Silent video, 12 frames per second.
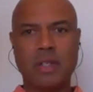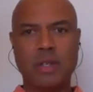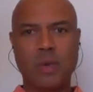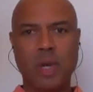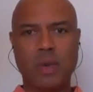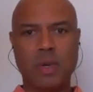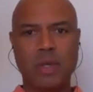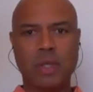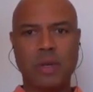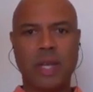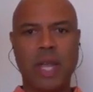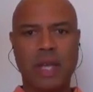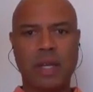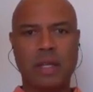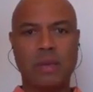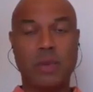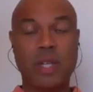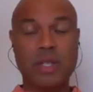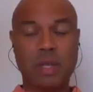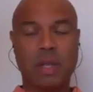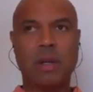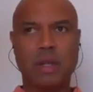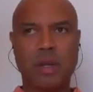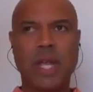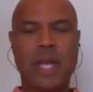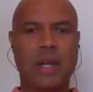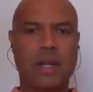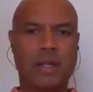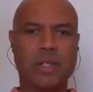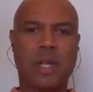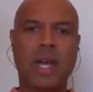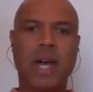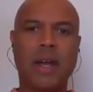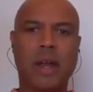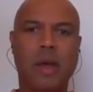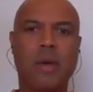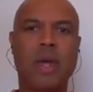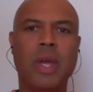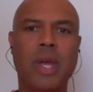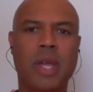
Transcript: So we still are located in Chicago.